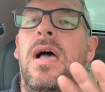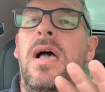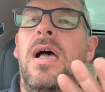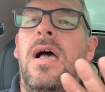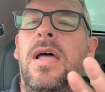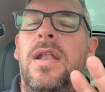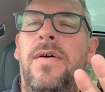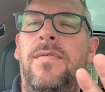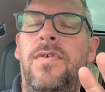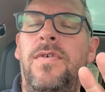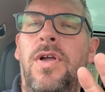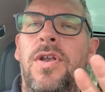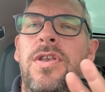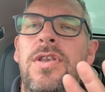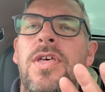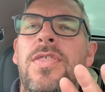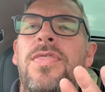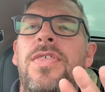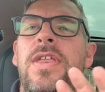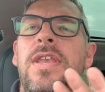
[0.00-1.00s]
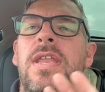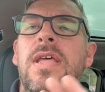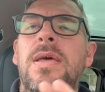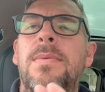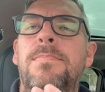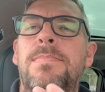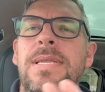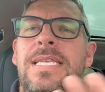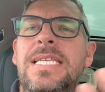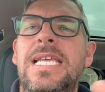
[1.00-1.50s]
and I've got nothing
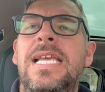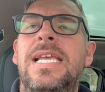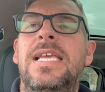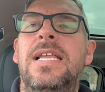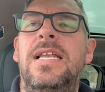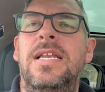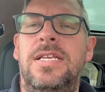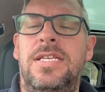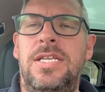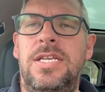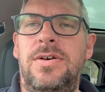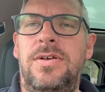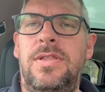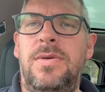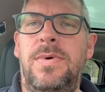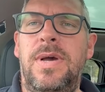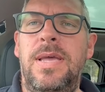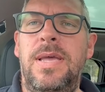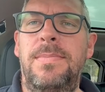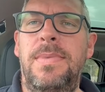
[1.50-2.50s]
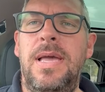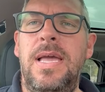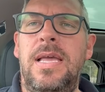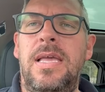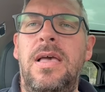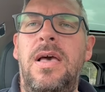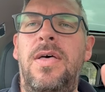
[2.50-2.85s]
particular to do on the way back,